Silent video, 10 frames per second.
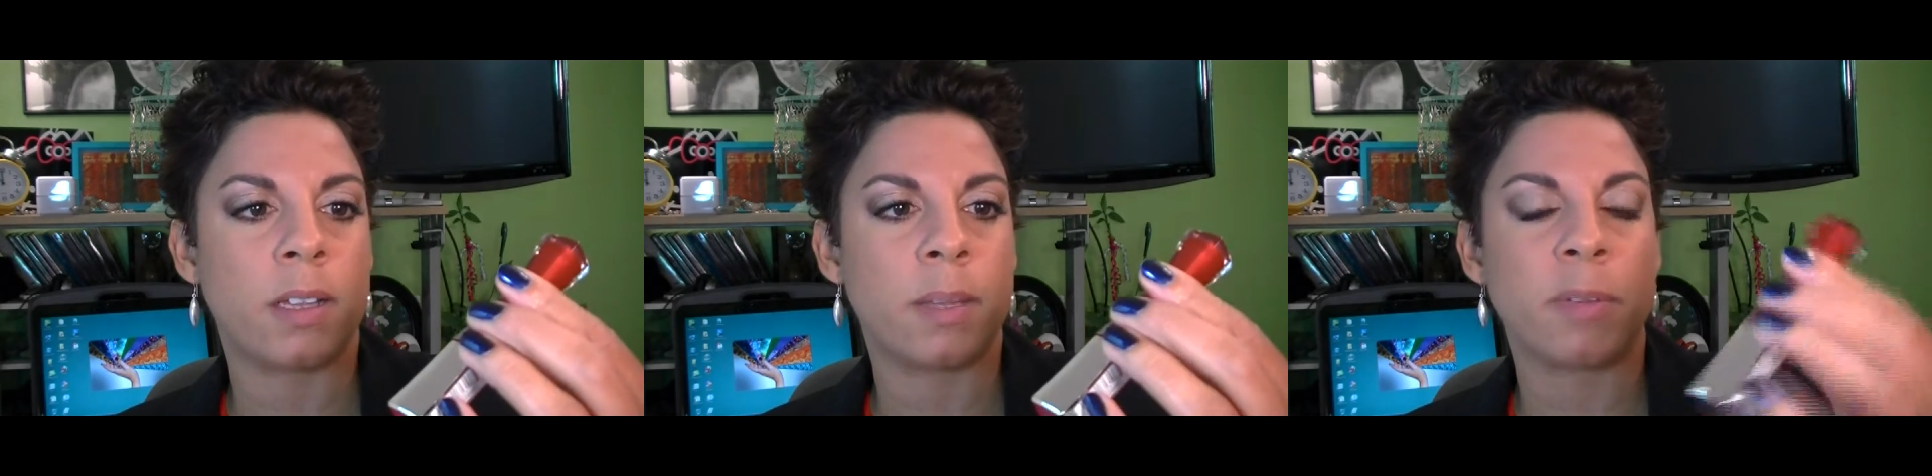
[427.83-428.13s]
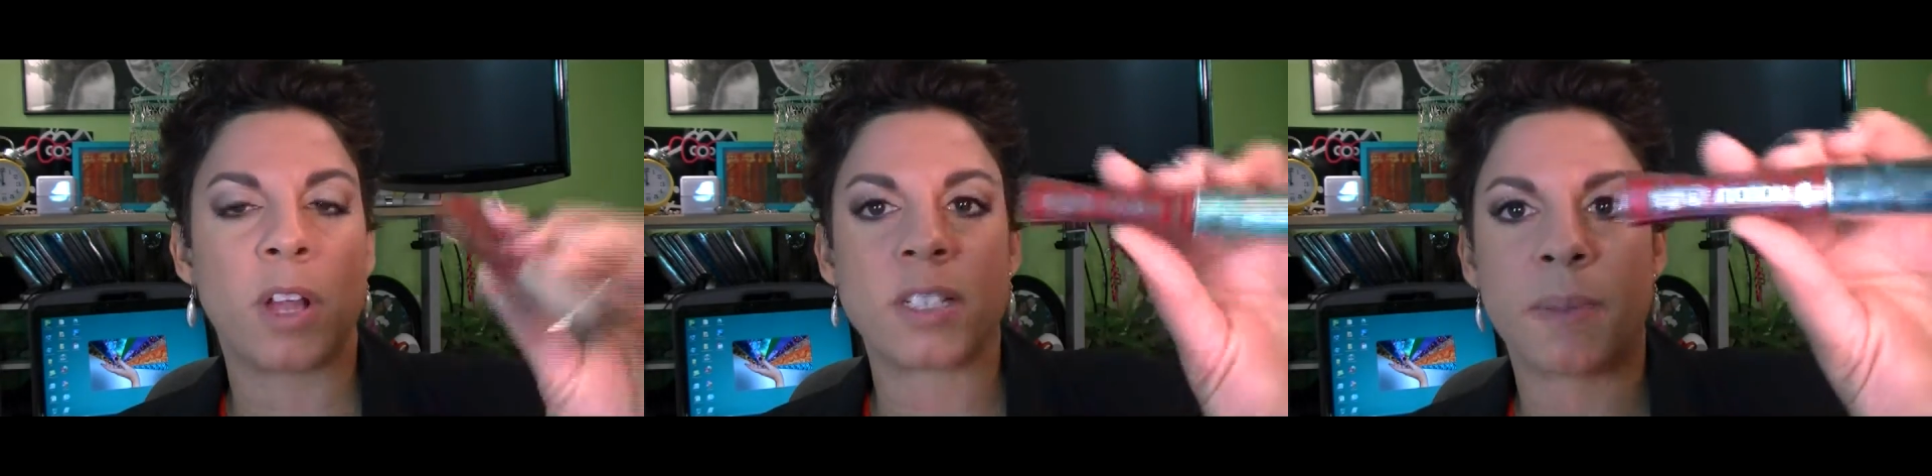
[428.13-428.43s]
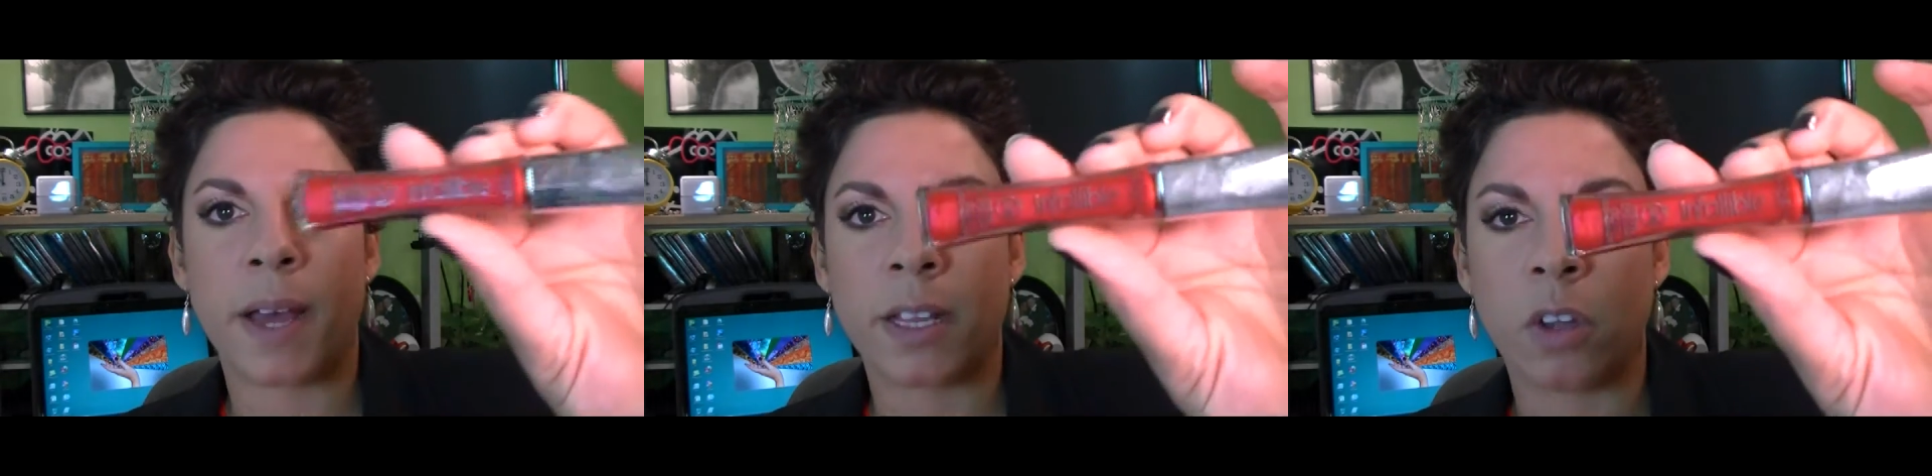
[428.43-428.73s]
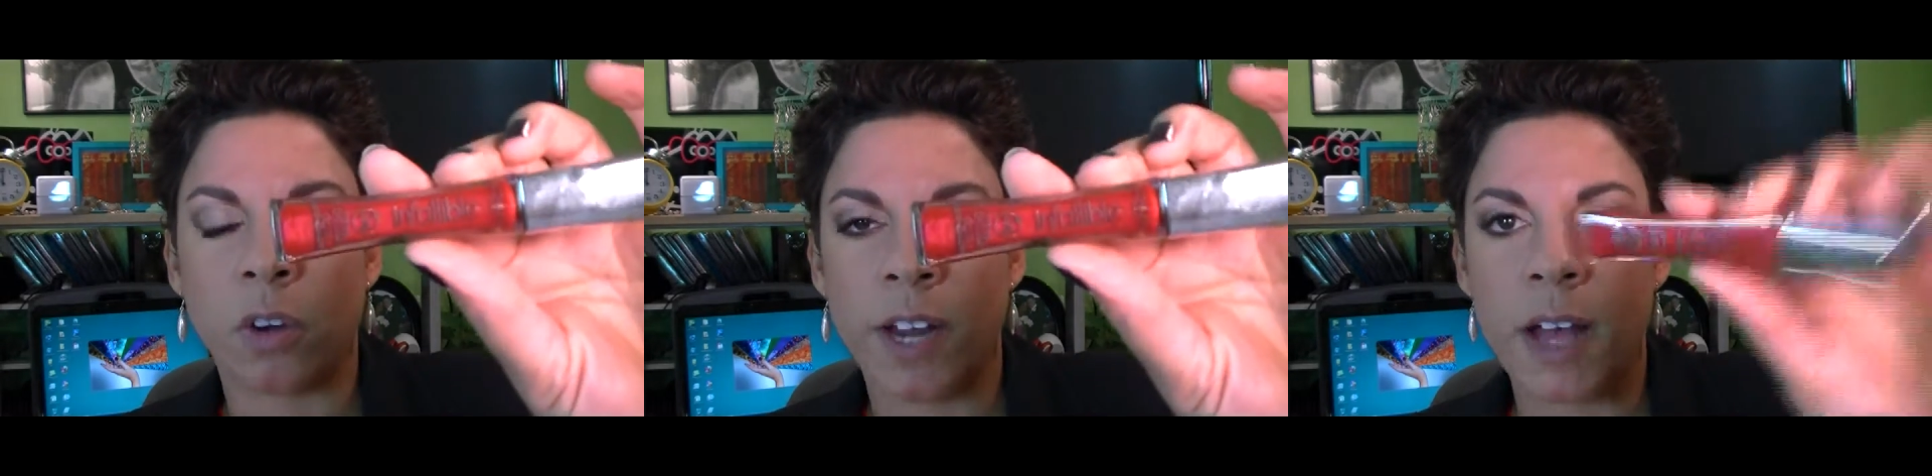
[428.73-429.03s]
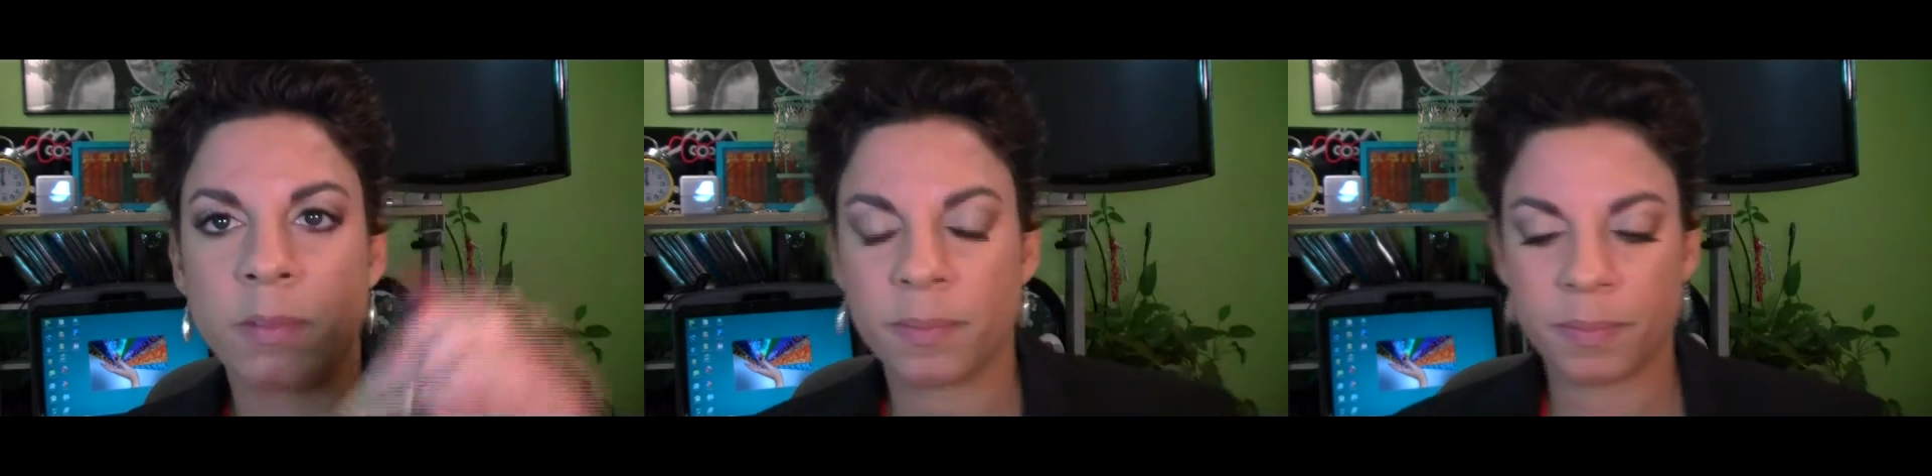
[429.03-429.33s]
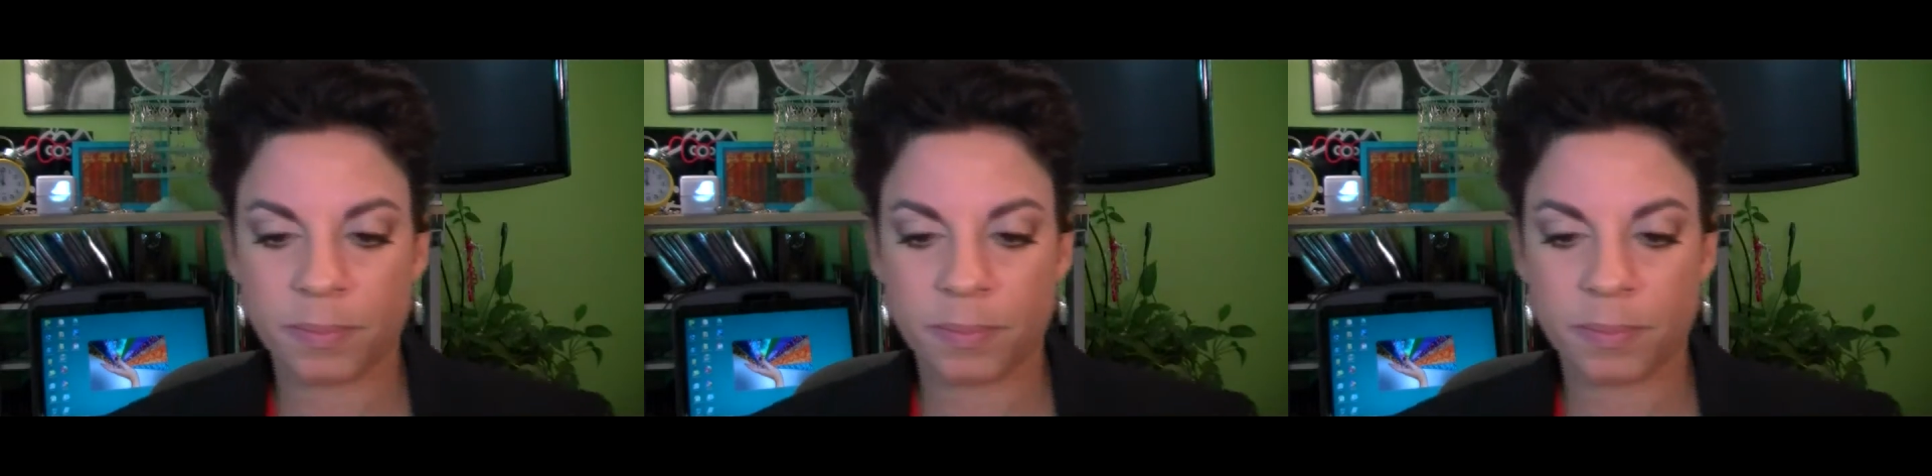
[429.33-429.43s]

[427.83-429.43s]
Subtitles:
lip gloss by L'Oreal.